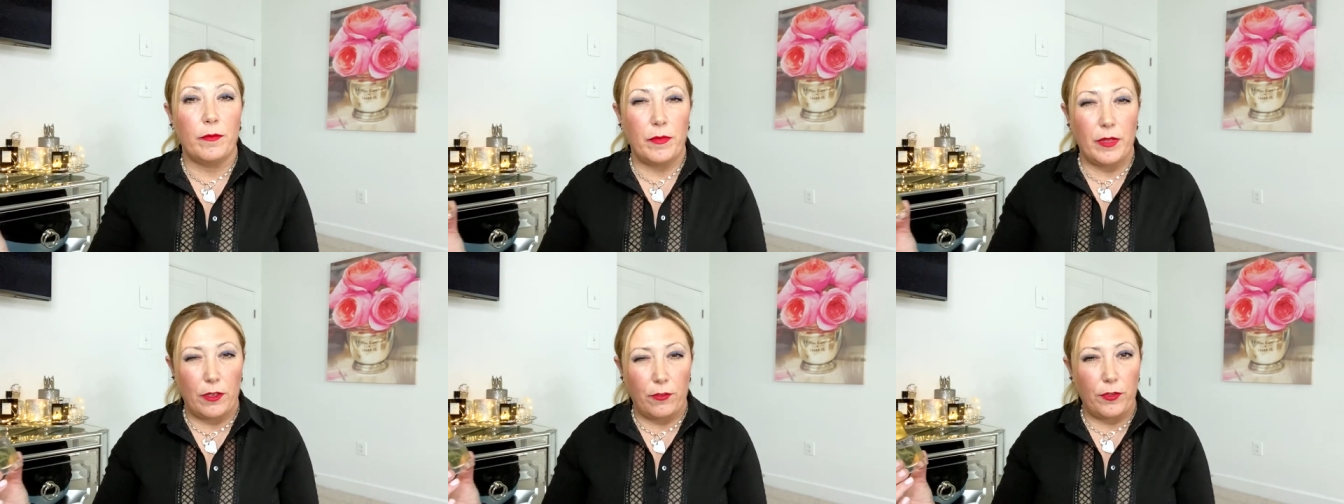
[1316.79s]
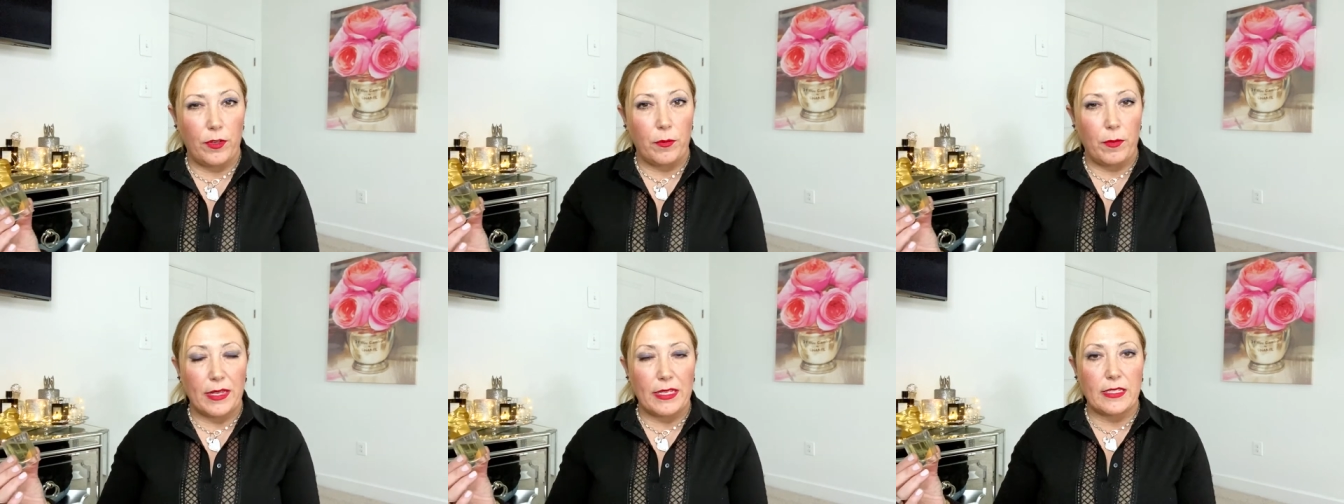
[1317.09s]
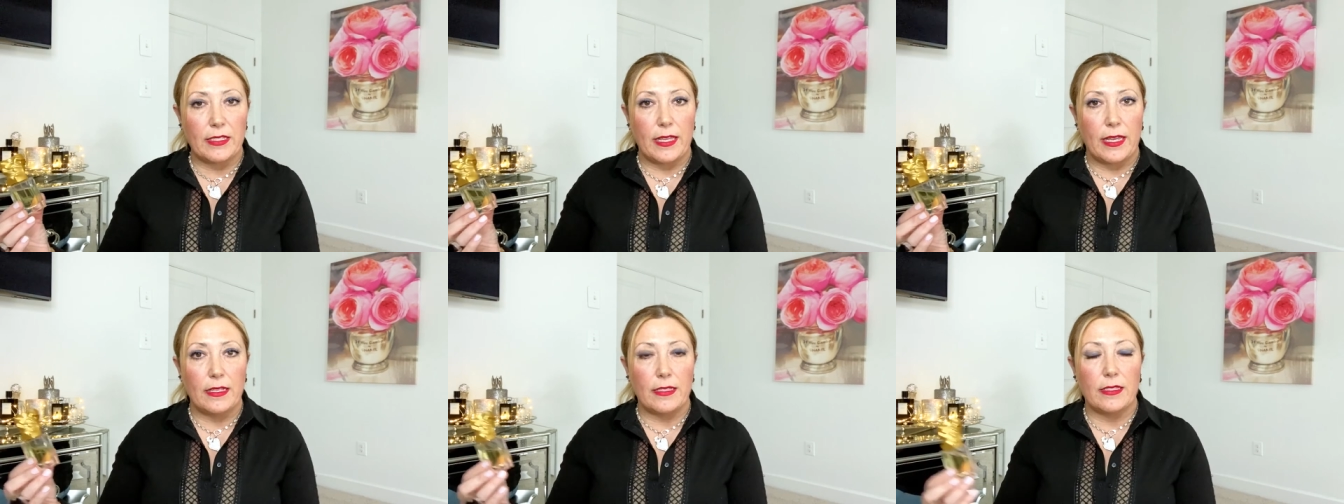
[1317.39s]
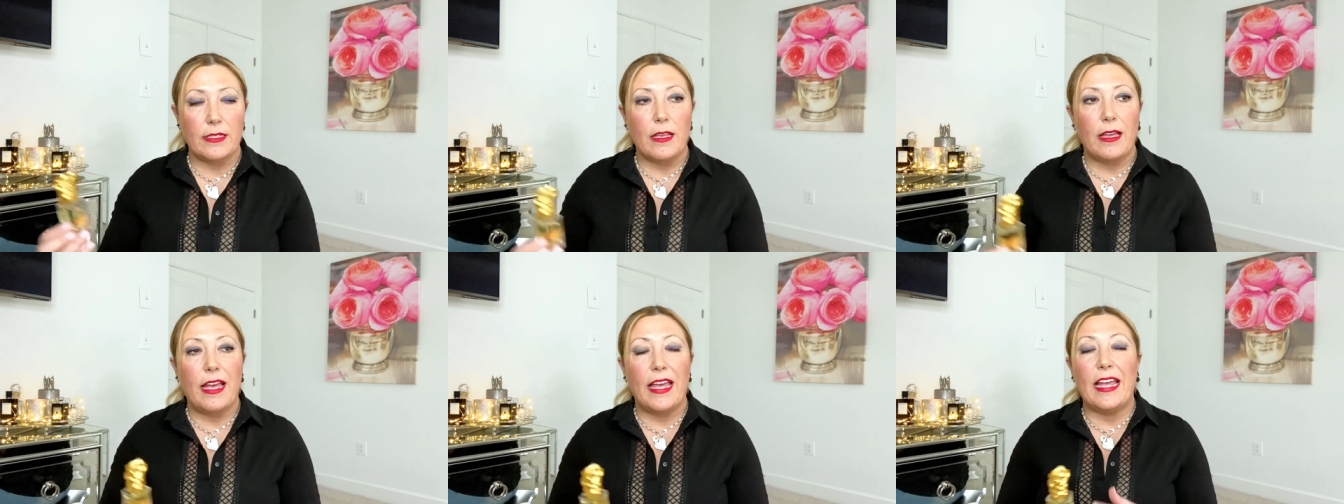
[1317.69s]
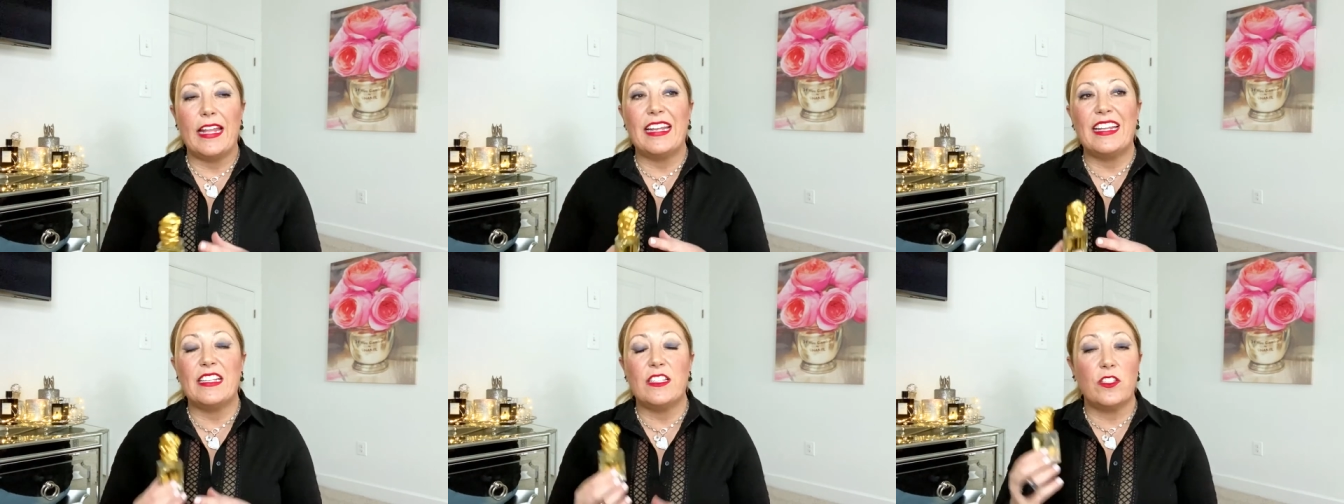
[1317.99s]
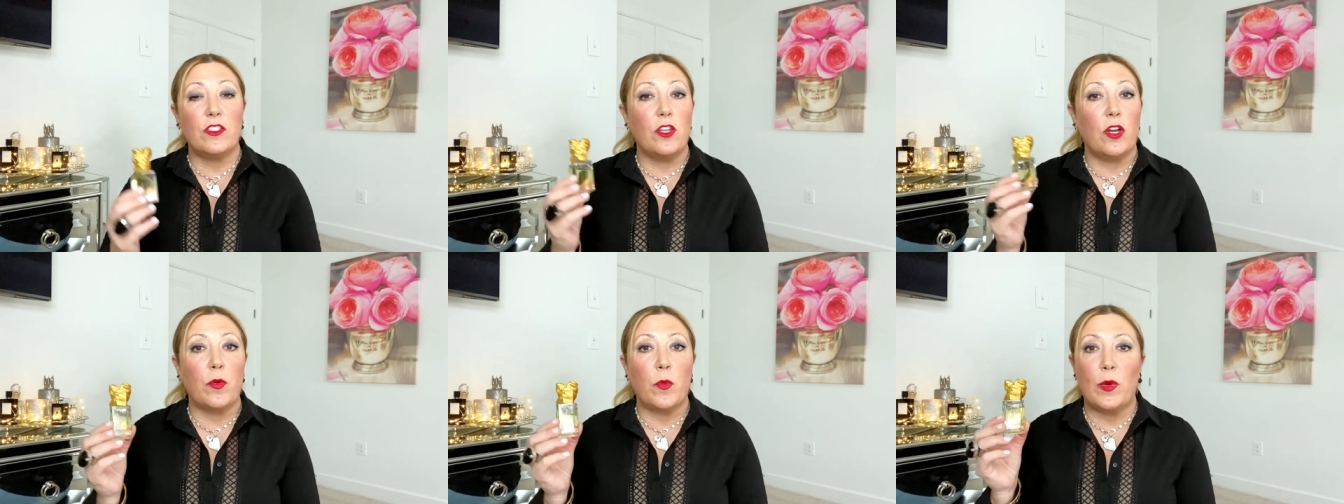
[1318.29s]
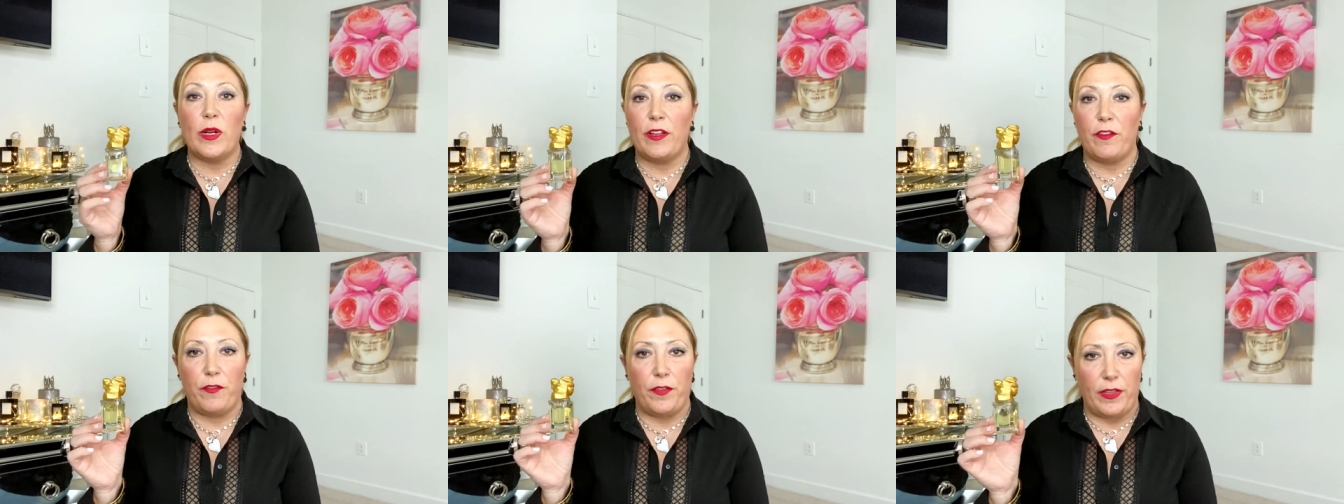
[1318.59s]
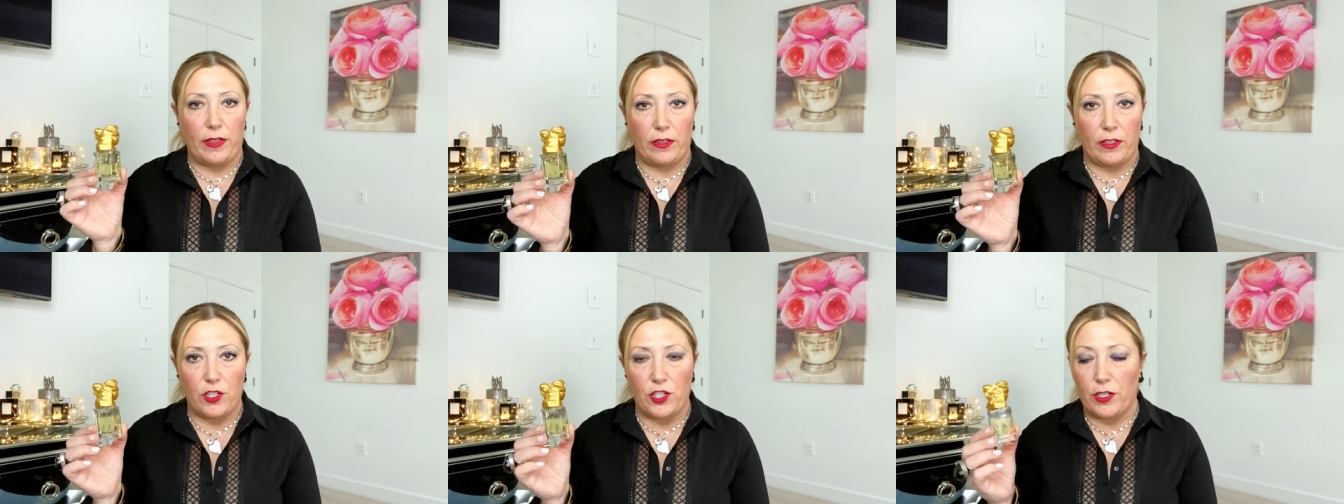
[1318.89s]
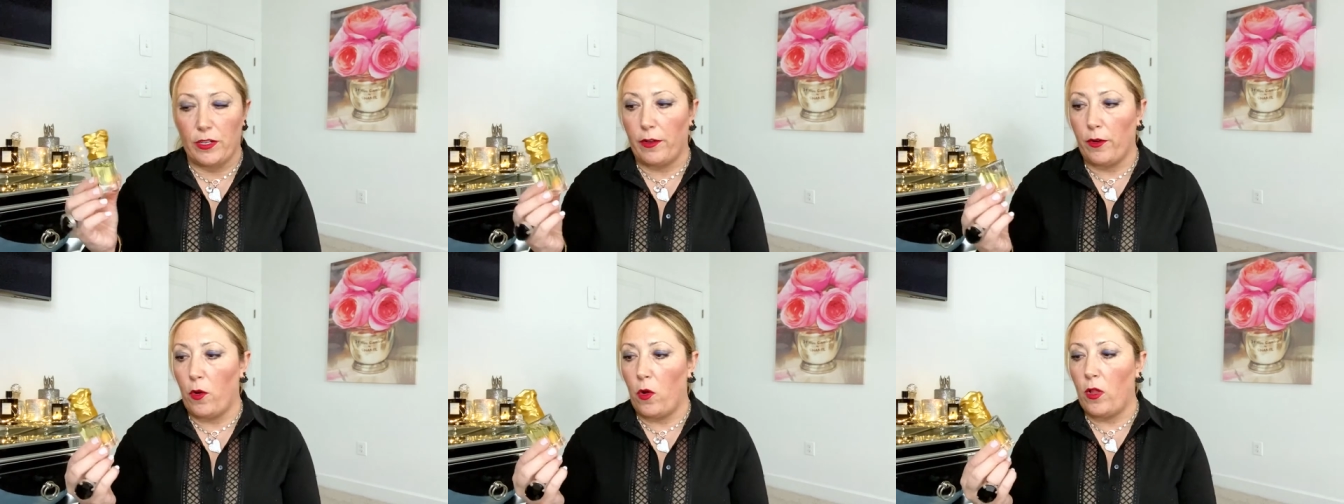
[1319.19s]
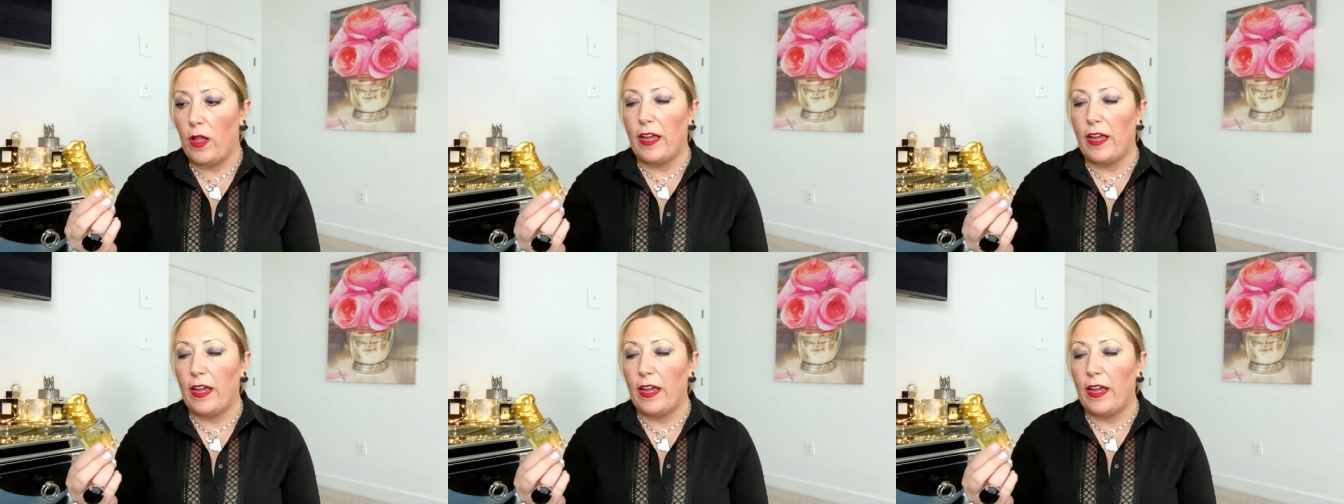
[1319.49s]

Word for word: if it makes sense and it's not really vintage at all.